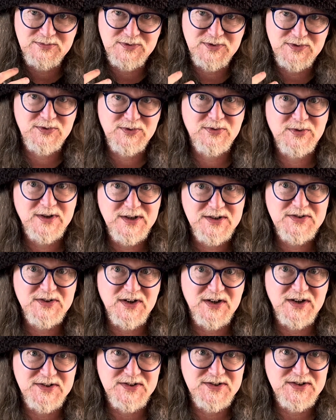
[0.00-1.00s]

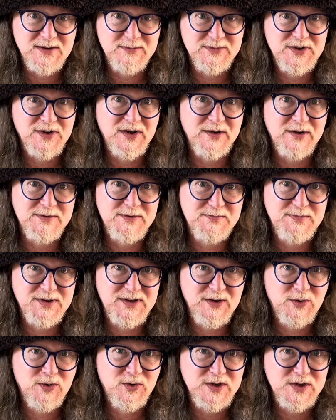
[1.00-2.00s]
criticised sometimes, but
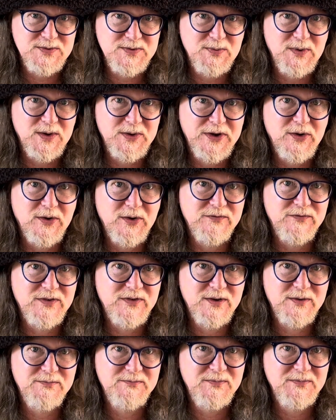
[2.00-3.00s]
they're always well known
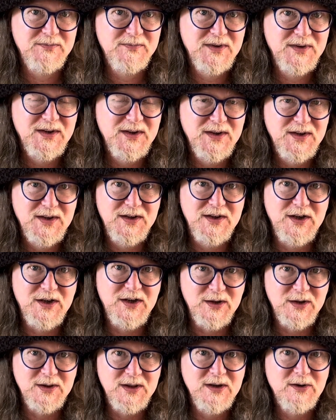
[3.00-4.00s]
for, you
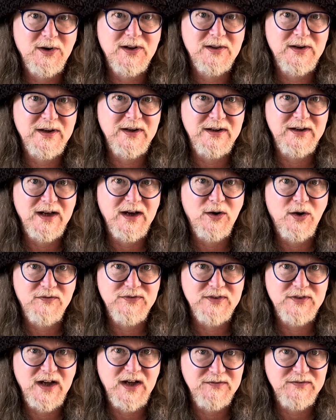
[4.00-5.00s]
know, lyrically
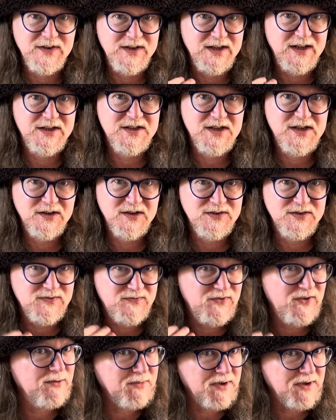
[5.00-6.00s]
often having their tongues
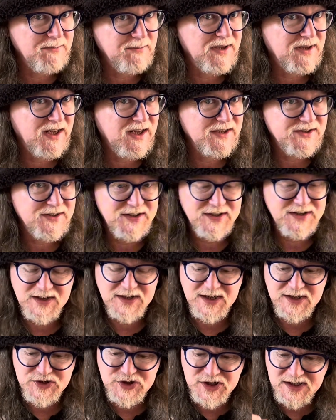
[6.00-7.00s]
firmly planted in
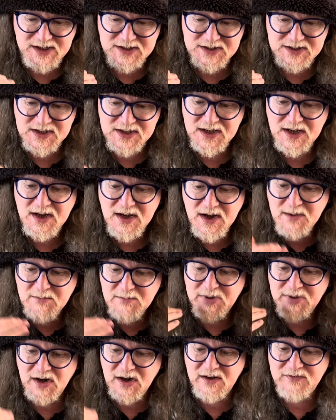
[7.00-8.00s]
their cheeks.
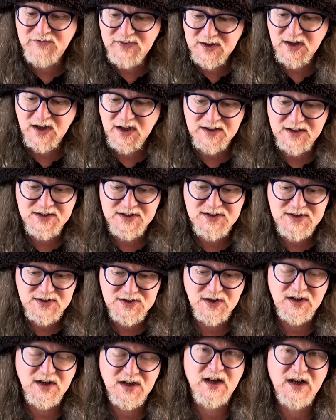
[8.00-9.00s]
But I feel like this is
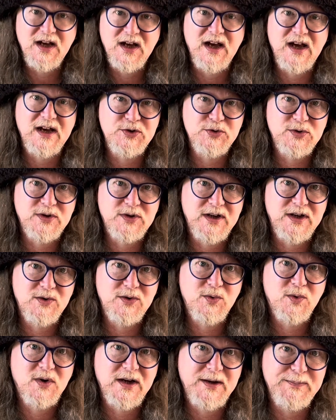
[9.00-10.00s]
actually a
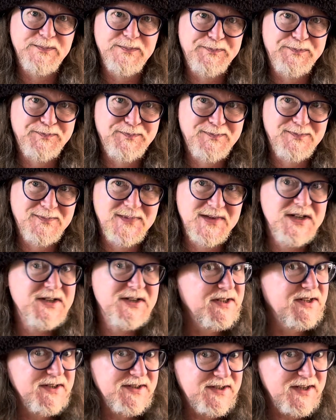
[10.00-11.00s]
quite
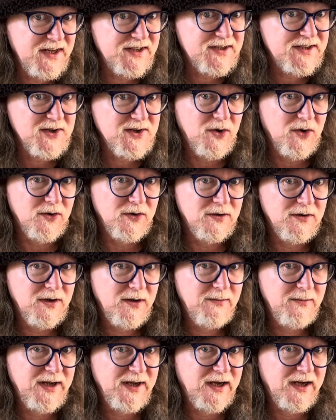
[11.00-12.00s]
sincere song
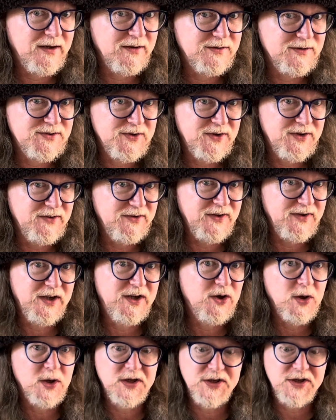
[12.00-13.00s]
about sort of
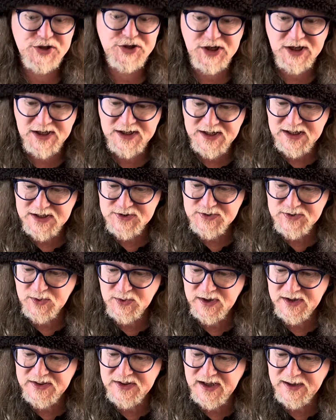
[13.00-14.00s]
ecology and that sort
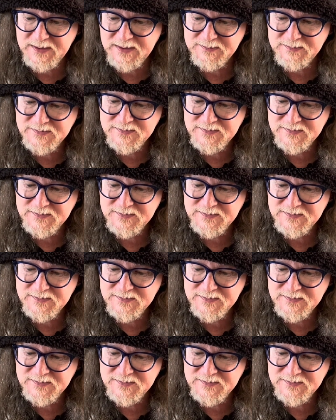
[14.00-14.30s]
of thing.